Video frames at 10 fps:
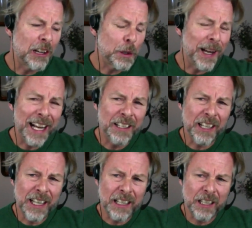else I want to add to
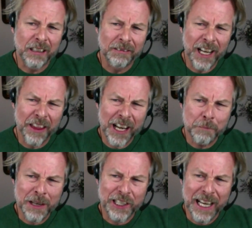that? Anything I've
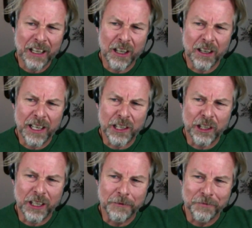missed out,
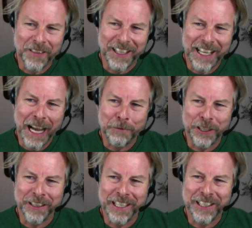guys?
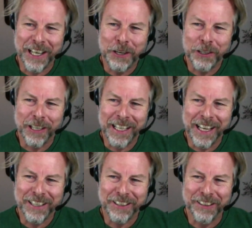Caption this. Yeah, who's got a
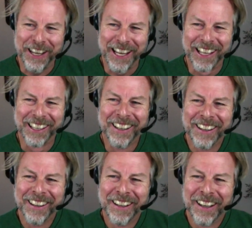caption?
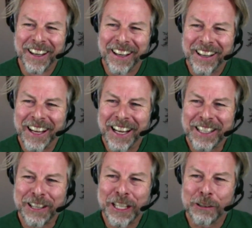That
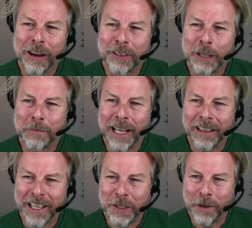has interrupted me.
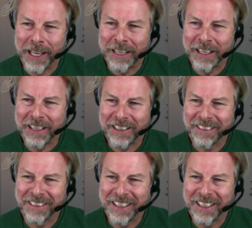That's what that does.